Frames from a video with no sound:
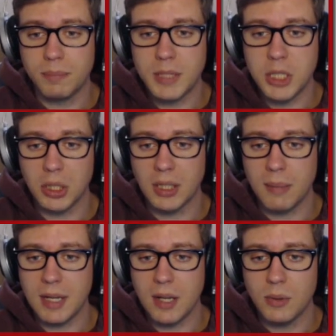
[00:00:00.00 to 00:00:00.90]
be sure to let
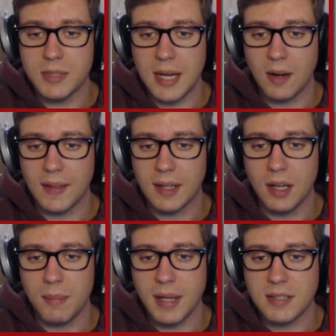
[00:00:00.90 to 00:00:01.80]
me know down in the
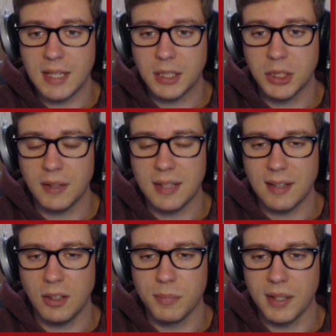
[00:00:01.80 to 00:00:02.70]
comments section. That's
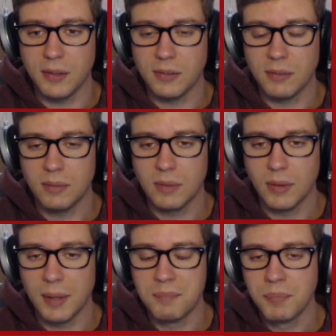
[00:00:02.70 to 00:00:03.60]
Elm's house. Okay.